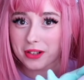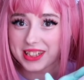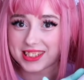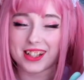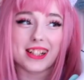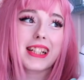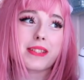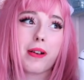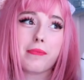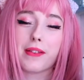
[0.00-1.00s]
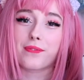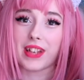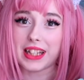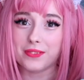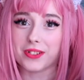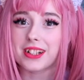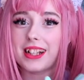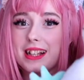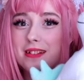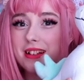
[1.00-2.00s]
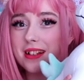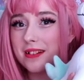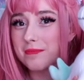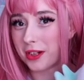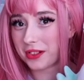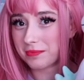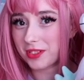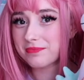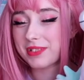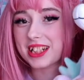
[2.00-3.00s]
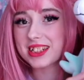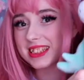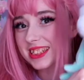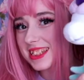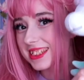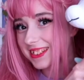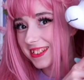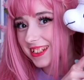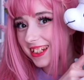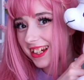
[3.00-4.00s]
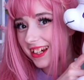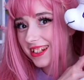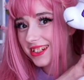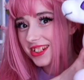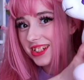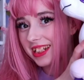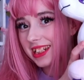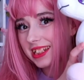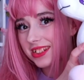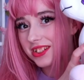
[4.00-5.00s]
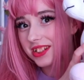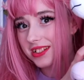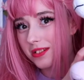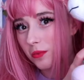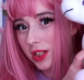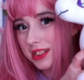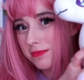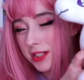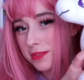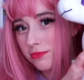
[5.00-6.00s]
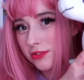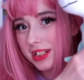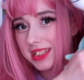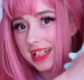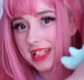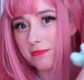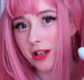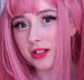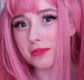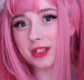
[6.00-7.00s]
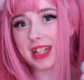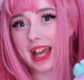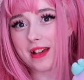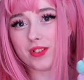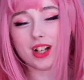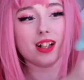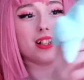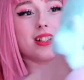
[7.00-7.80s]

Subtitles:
Ponyta is one of my favourite Pokemon because just look at her. She is just one of the most prettiest Pokemon ever.